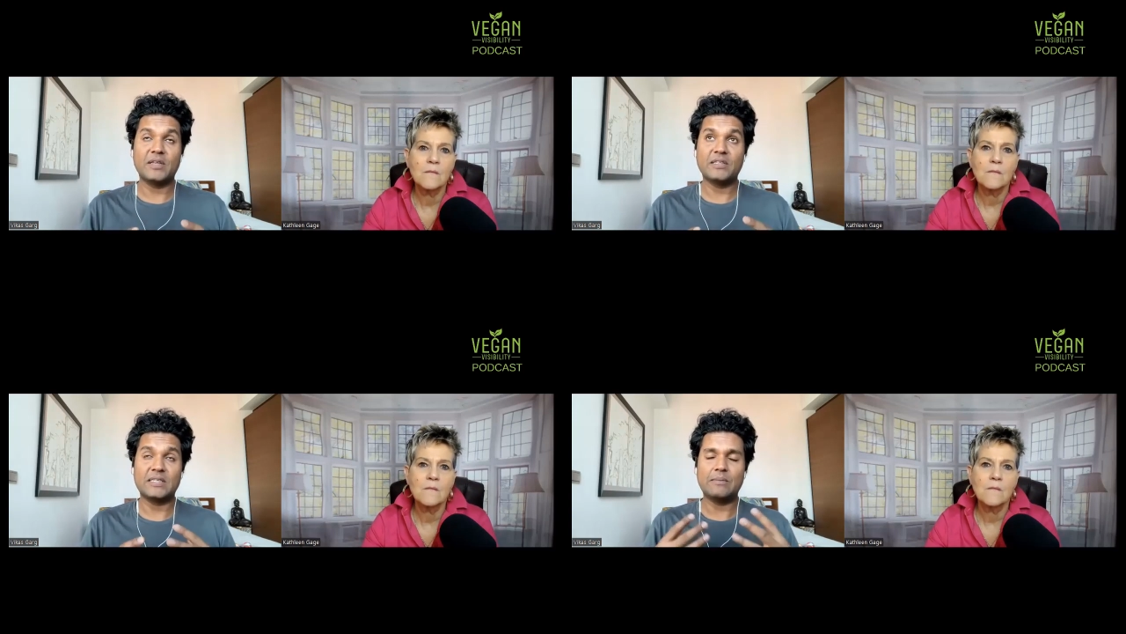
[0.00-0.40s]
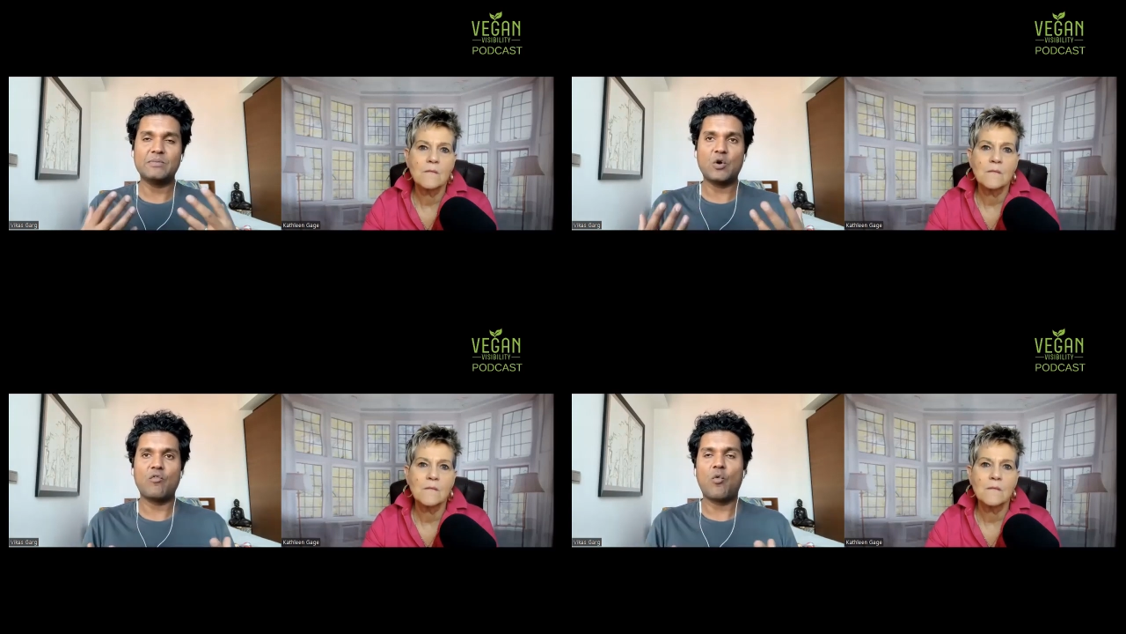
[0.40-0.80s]
Speaker 1: it
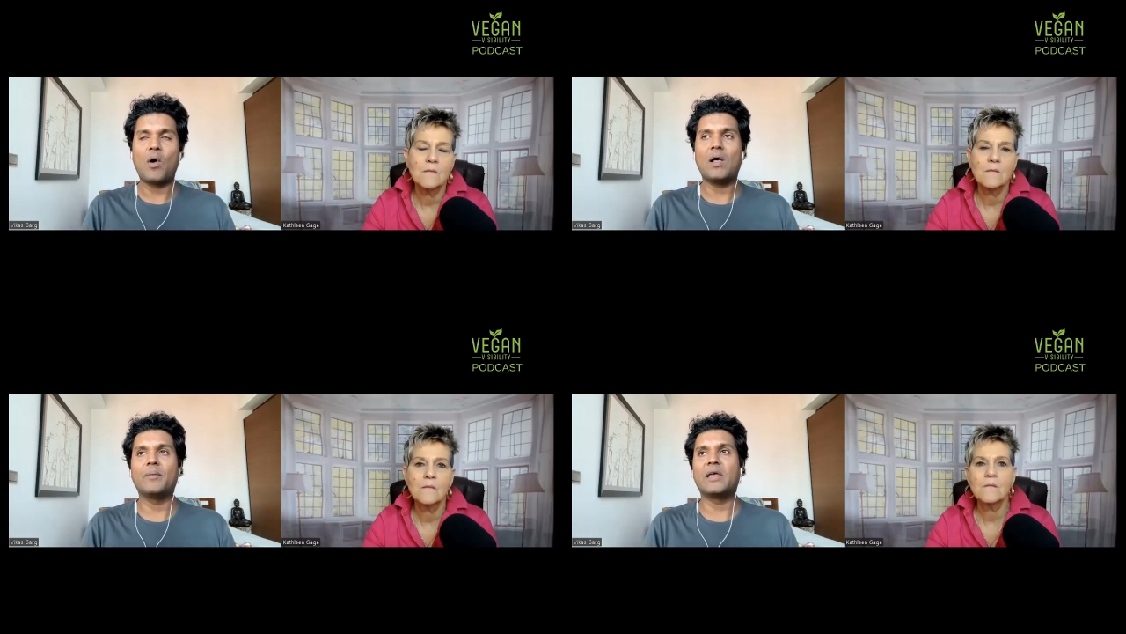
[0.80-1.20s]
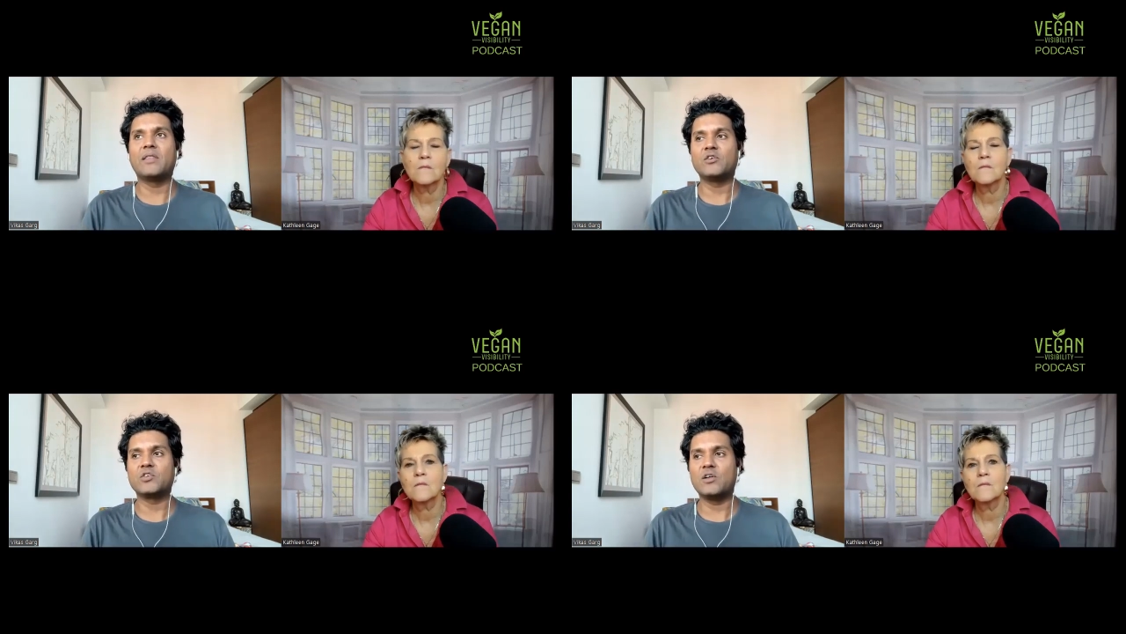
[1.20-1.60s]
seems overwhelming and
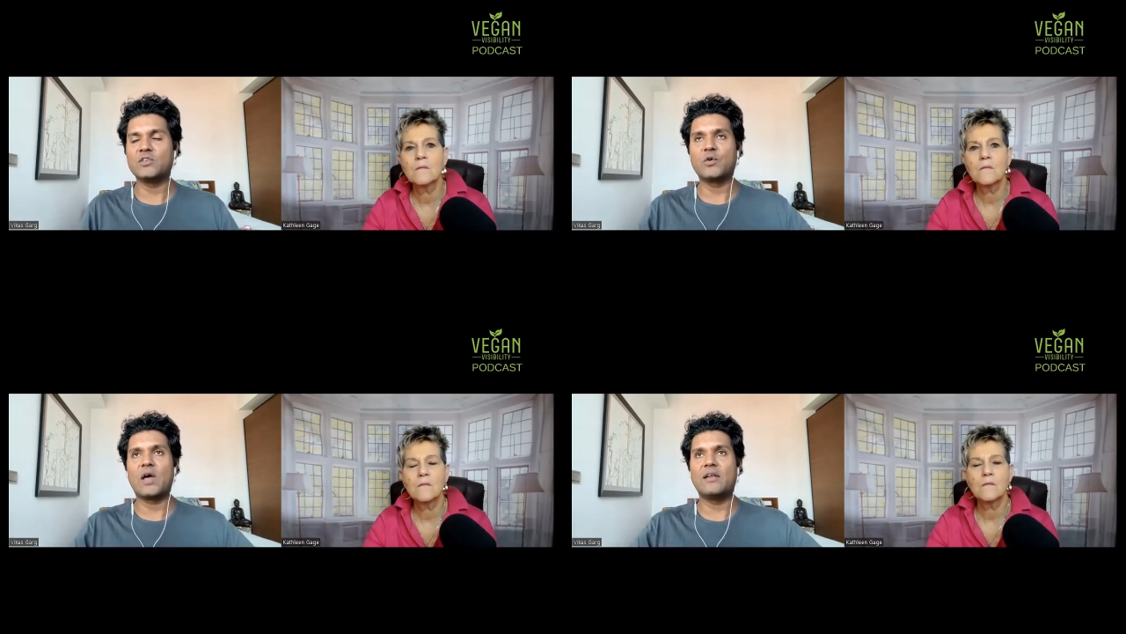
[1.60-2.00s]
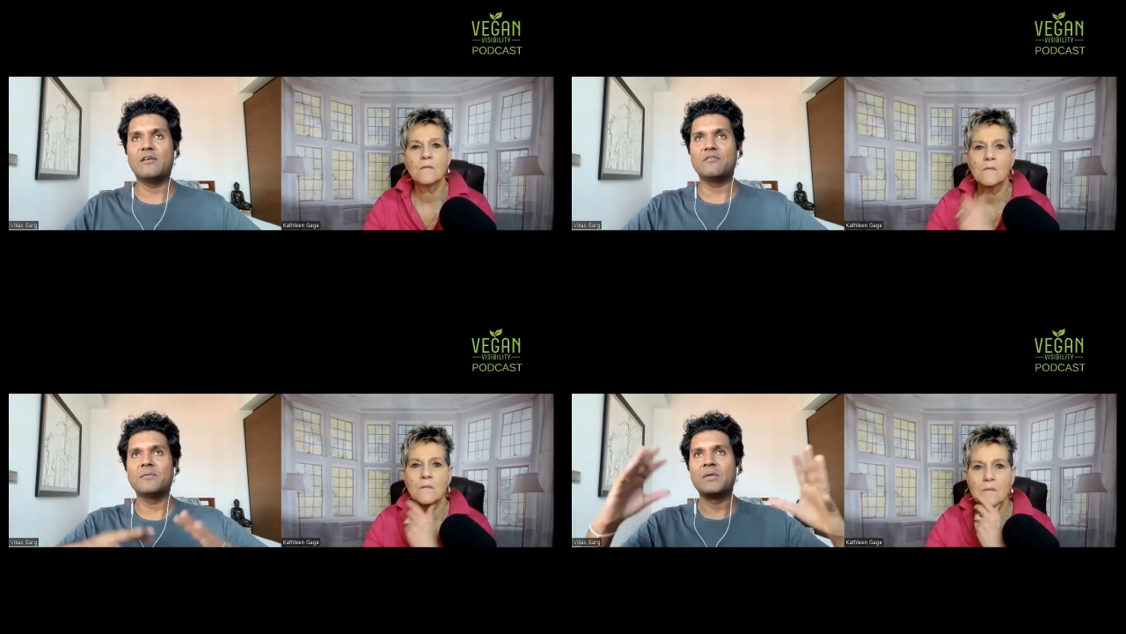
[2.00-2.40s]
there's also kind
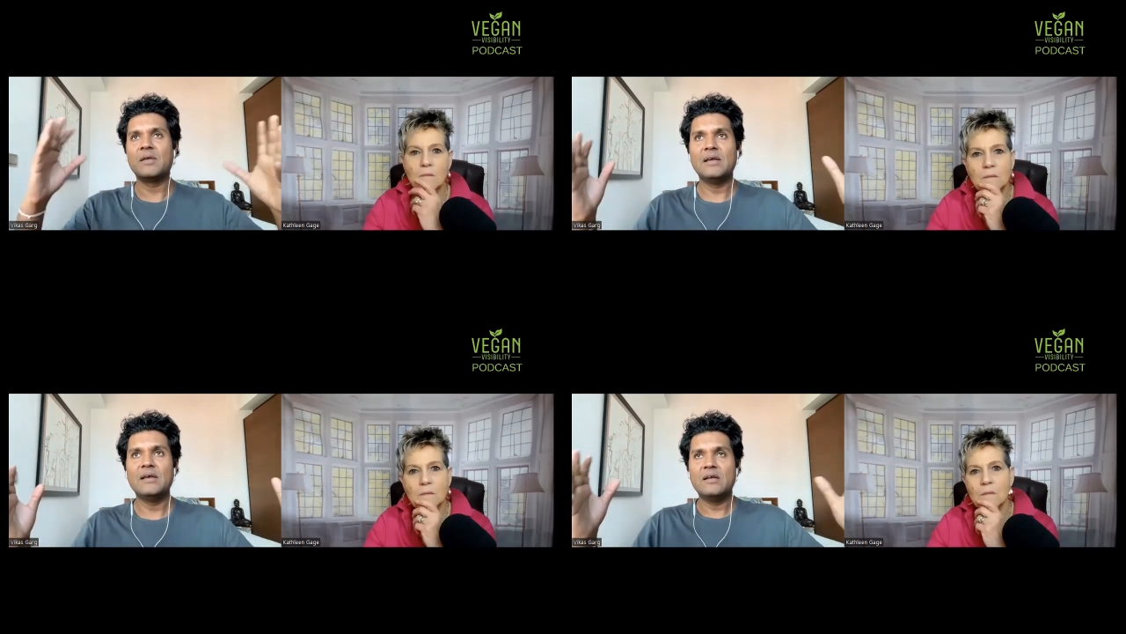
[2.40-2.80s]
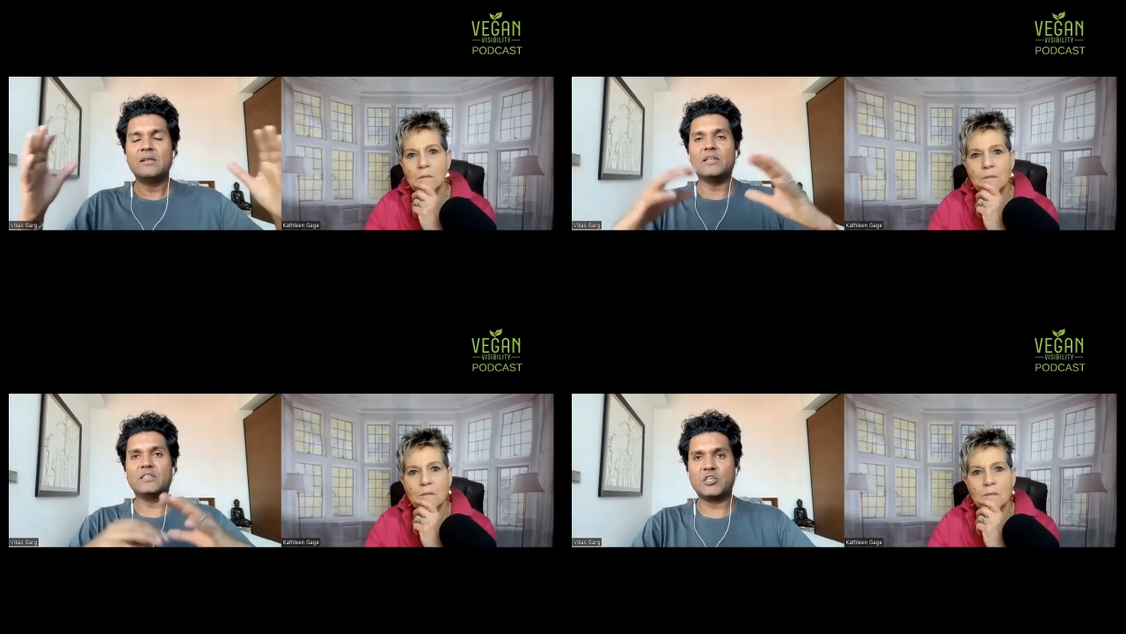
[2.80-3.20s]
of
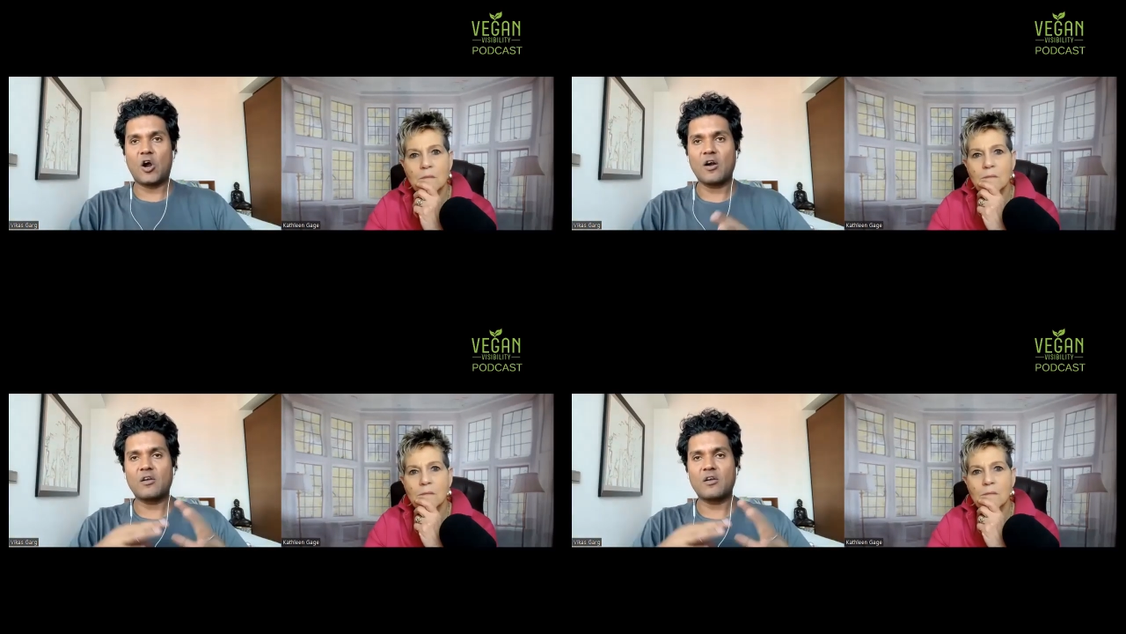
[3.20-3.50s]
this dark